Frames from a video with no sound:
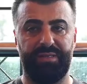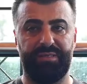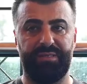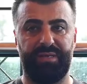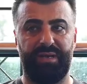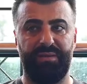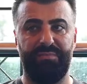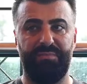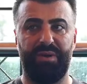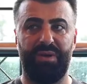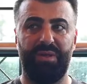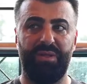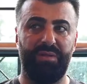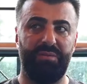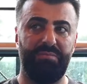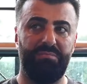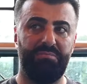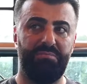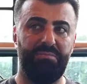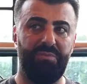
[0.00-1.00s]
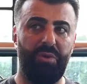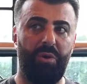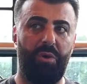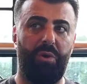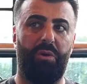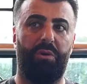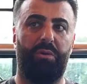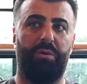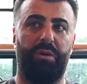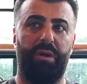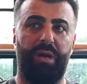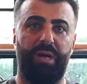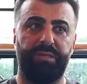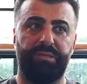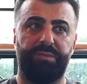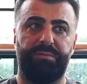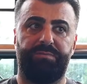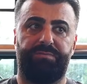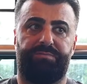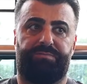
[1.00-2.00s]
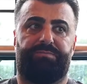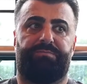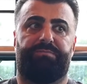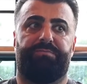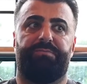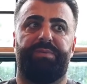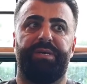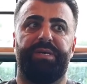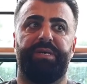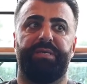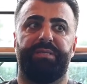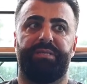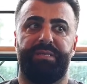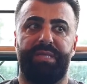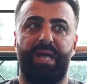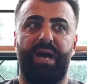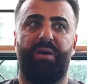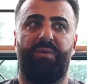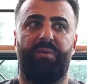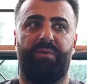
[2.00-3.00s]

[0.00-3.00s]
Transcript: time, but not as big as now.